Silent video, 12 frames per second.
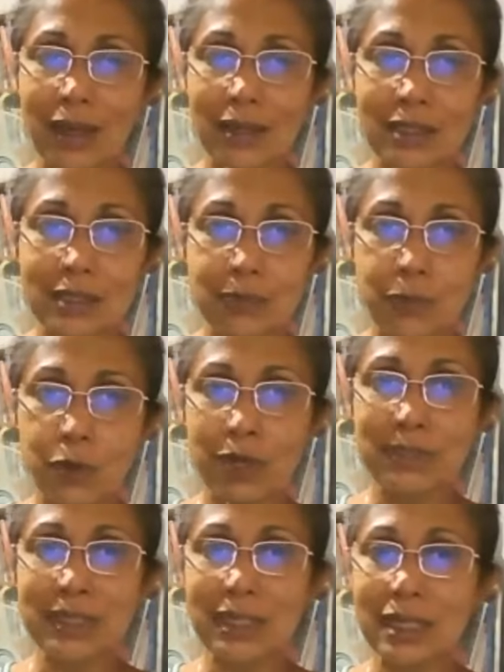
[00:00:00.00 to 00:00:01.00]
This poem
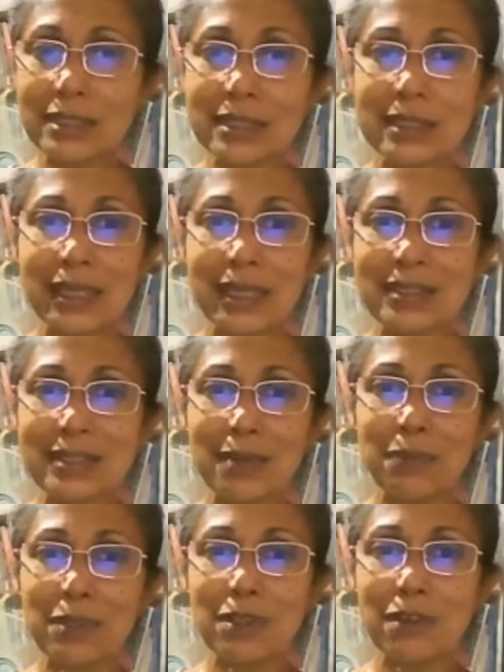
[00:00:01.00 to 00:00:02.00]
is a classic
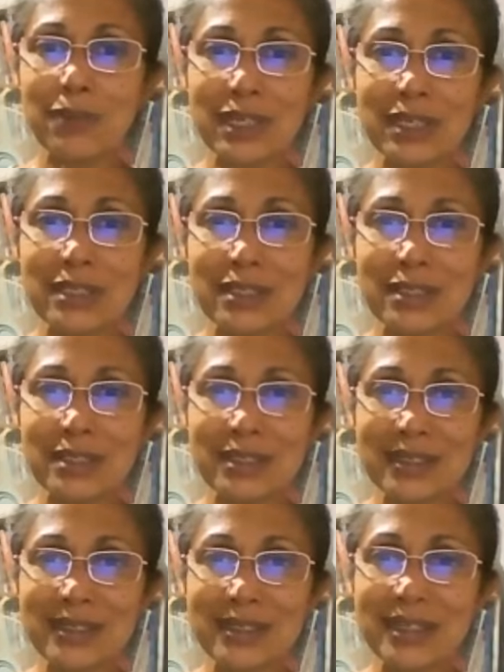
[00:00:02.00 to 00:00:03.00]
example of
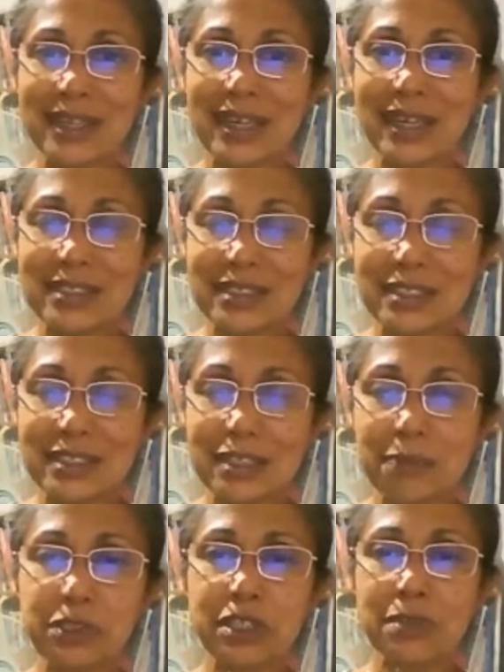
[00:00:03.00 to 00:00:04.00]
Dickinson's
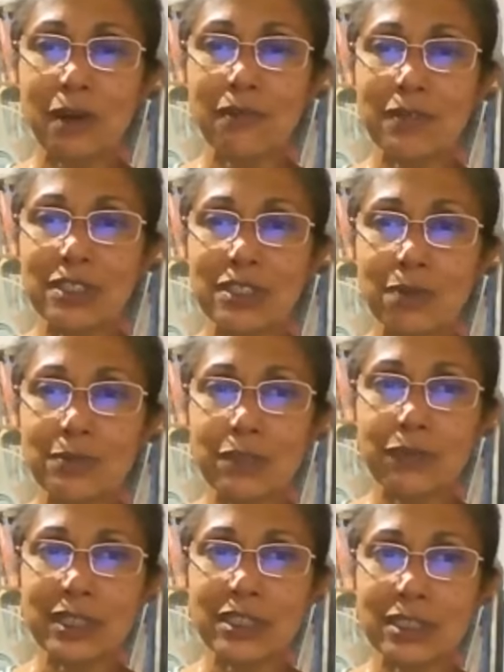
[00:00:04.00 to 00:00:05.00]
exceptional powers of
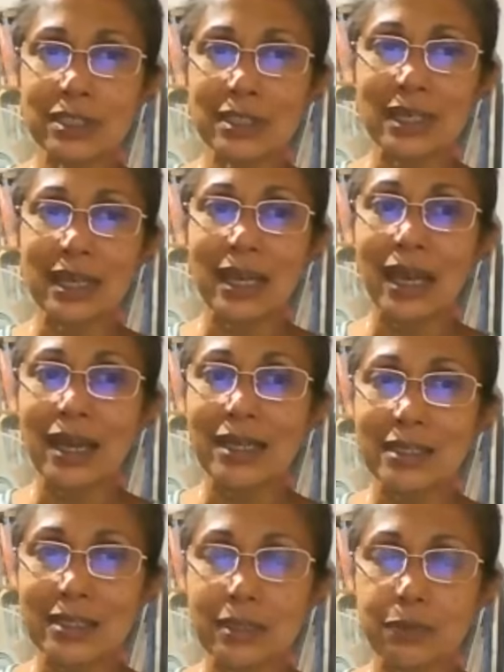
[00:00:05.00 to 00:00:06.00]
observation and
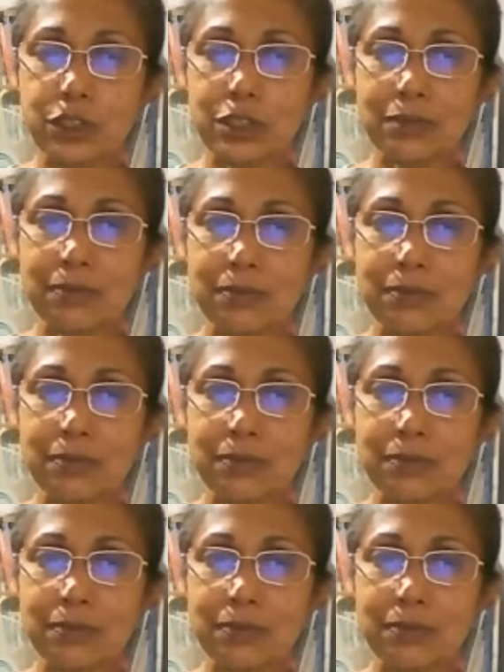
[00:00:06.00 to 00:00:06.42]
description.